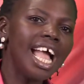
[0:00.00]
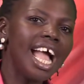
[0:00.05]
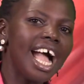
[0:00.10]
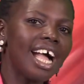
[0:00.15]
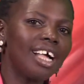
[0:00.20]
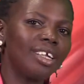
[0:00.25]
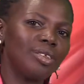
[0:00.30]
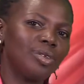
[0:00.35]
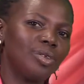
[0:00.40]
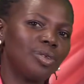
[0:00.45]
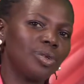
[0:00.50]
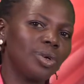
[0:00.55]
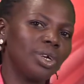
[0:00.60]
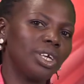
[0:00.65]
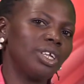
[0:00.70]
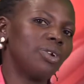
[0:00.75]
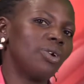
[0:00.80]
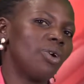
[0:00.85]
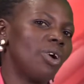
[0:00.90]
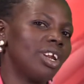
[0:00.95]
And so
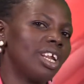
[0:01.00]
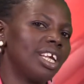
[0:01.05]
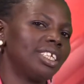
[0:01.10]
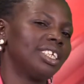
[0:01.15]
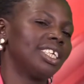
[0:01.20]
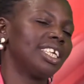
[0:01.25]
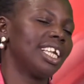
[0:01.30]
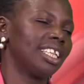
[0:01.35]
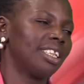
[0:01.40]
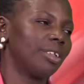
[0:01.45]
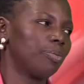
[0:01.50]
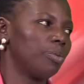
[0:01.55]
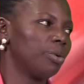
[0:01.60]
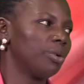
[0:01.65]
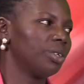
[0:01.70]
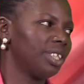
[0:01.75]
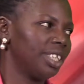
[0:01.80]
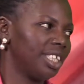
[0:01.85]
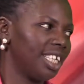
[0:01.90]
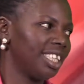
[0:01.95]
in order to get a
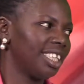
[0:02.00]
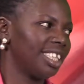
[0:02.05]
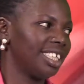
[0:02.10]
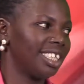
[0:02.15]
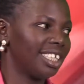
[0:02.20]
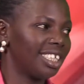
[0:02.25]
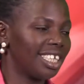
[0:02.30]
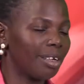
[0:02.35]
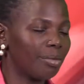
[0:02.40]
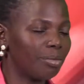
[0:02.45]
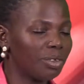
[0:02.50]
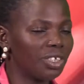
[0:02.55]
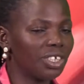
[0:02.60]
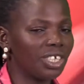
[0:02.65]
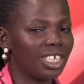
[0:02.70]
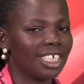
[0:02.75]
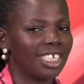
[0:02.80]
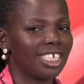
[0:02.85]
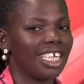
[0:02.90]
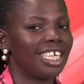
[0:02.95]
posting, the
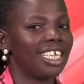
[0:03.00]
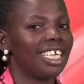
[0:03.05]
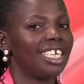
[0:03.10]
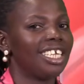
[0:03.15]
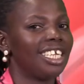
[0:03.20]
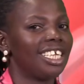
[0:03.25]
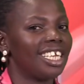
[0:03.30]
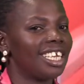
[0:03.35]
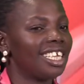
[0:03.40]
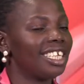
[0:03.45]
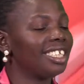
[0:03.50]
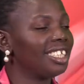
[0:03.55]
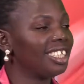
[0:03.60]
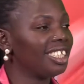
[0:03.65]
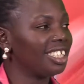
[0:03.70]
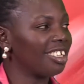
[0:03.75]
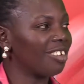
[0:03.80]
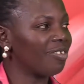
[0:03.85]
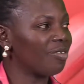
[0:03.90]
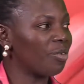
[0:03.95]
subject that they needed a
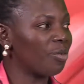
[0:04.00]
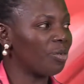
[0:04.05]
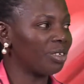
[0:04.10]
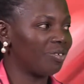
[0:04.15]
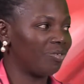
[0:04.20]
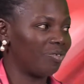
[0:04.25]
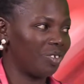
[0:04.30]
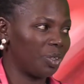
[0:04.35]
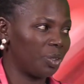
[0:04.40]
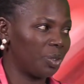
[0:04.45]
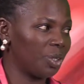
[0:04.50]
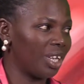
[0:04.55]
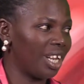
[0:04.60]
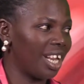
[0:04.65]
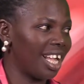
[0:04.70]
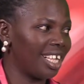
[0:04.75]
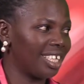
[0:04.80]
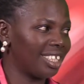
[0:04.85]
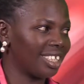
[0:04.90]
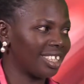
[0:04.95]
teacher for was visual
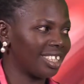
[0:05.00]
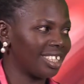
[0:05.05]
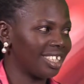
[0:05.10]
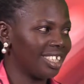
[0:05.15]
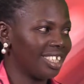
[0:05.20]
art.